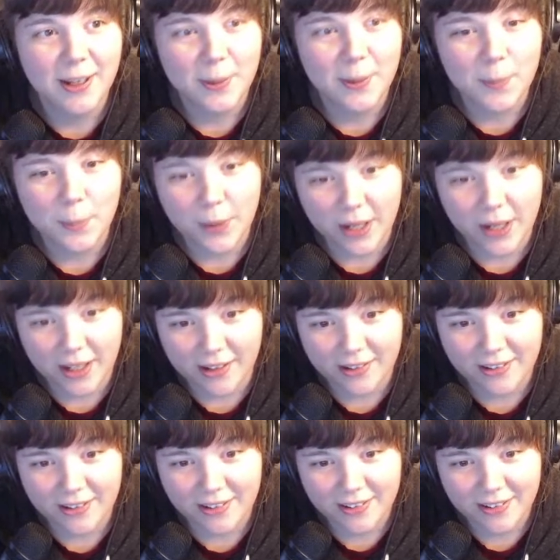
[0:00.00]

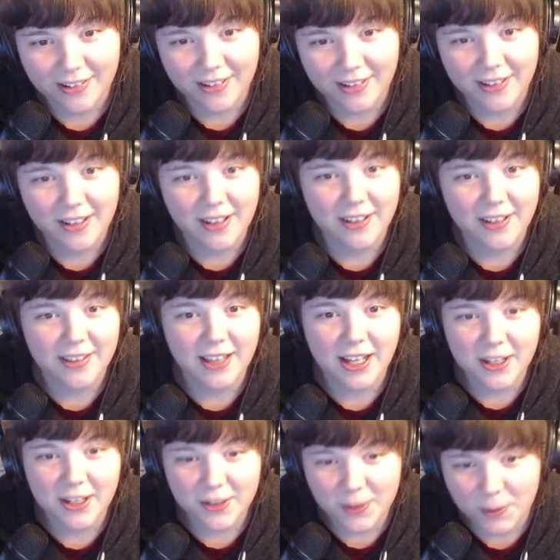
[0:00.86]
But that
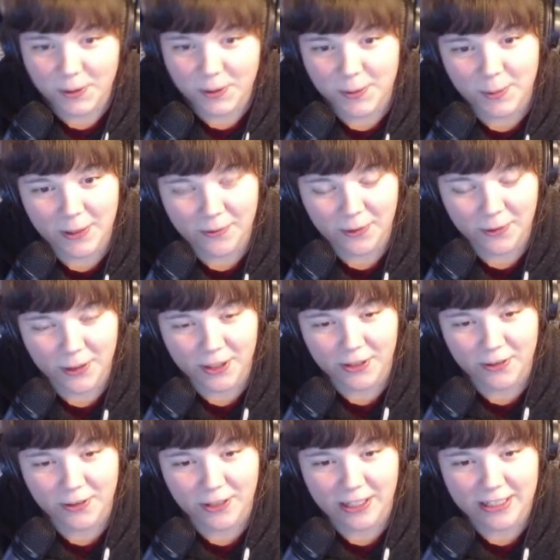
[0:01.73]
doesn't always make for an
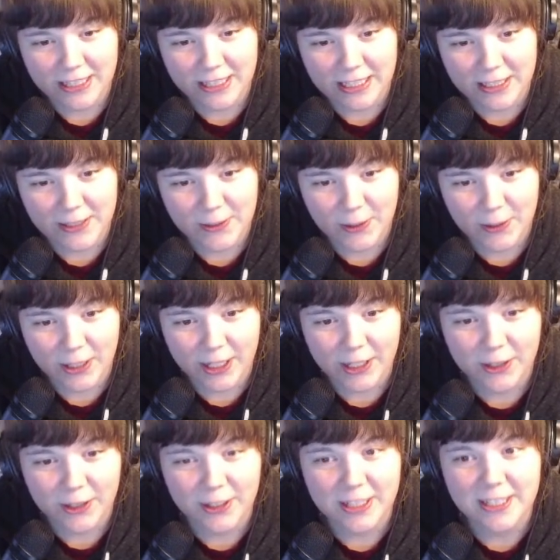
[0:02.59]
interesting story.
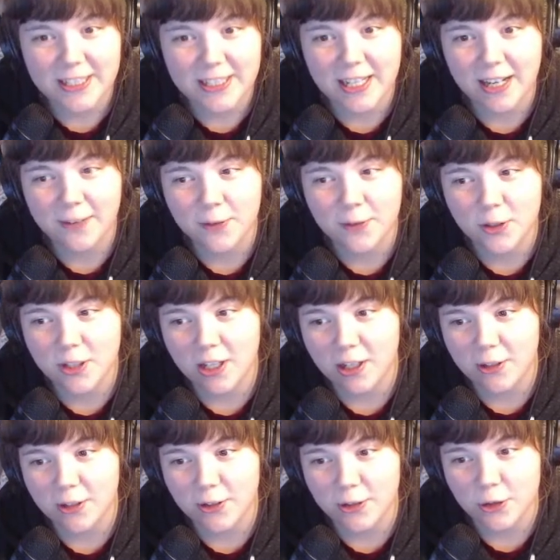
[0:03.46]
You need to have your
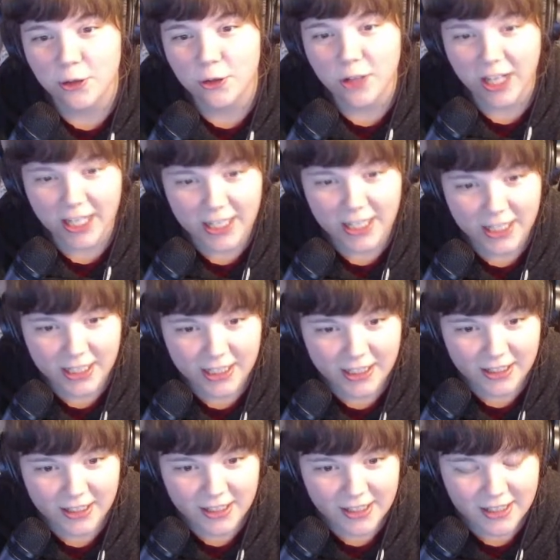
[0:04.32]
characters try
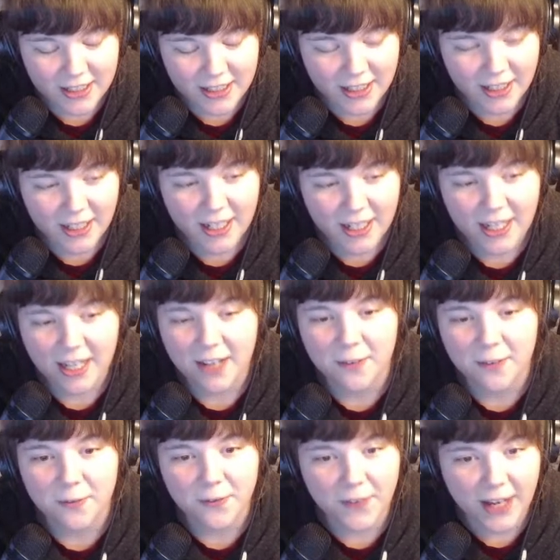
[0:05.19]
things
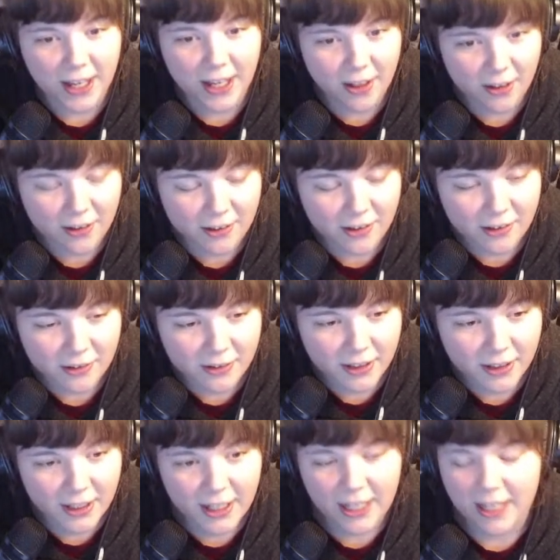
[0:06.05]
and fail
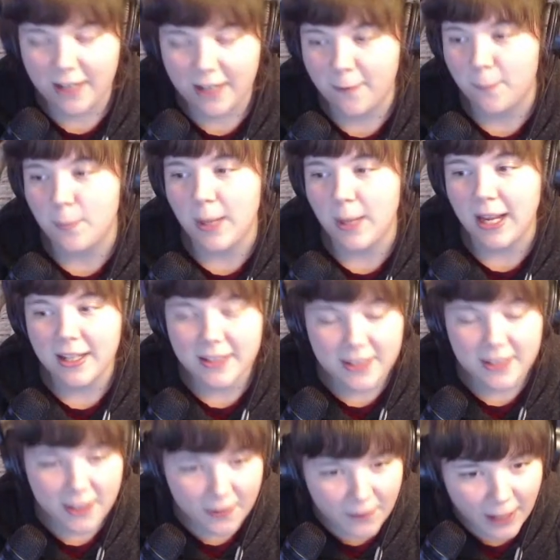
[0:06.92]
and have bad
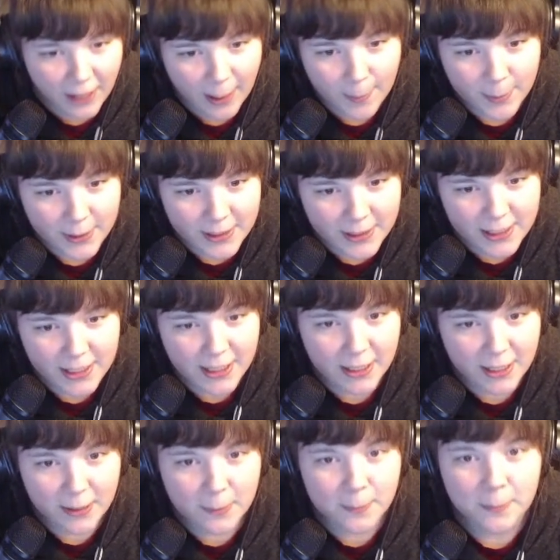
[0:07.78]
stuff happen to
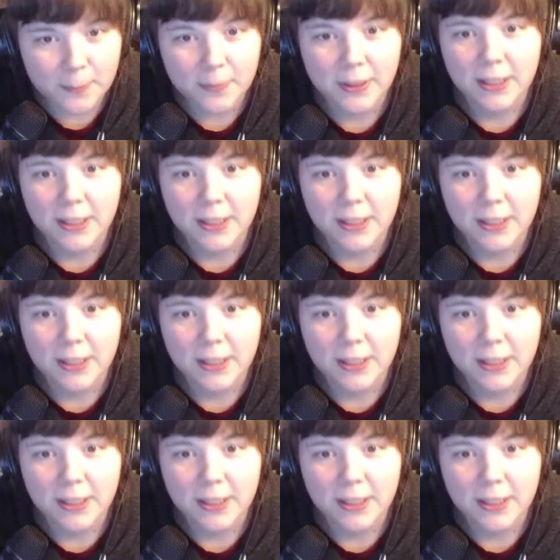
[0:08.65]
them.